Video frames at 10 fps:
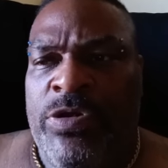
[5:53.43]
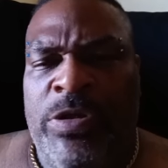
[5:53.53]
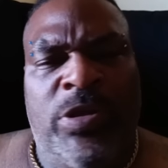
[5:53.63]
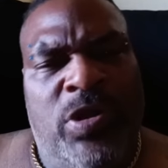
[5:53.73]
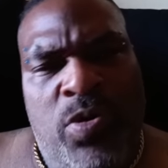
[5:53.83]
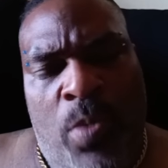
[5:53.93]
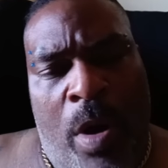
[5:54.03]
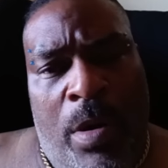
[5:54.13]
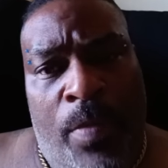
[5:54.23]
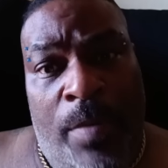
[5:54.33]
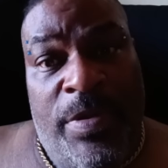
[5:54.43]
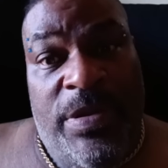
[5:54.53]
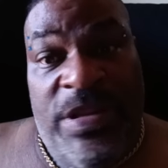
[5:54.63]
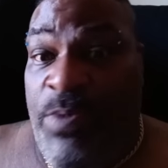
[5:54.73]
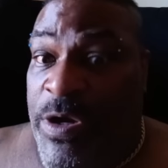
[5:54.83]
The dude walk up on me,
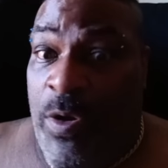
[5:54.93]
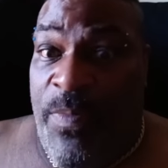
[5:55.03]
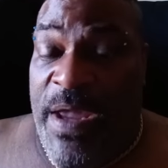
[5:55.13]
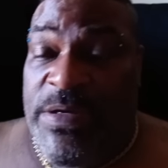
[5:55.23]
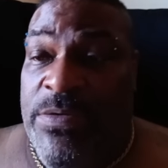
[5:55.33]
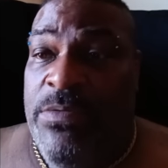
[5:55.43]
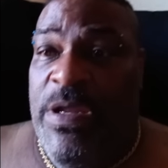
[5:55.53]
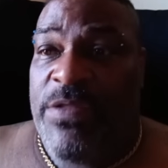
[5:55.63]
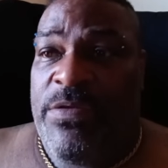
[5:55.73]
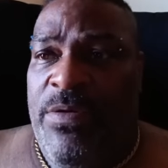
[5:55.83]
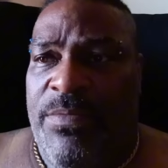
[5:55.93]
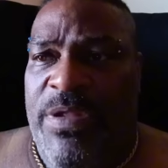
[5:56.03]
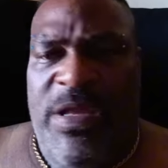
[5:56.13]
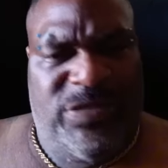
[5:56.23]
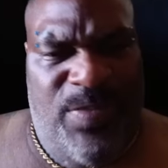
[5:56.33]
and he wasn't no big dude neither. You know what I'm
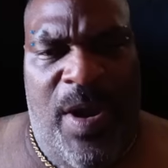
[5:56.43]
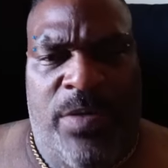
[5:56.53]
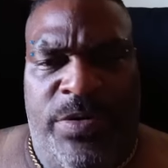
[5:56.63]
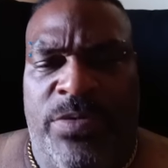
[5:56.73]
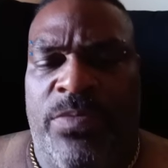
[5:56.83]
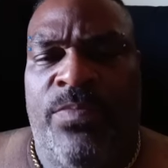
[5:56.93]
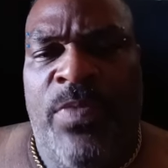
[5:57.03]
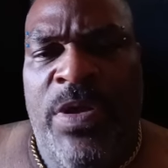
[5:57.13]
saying? Small dude.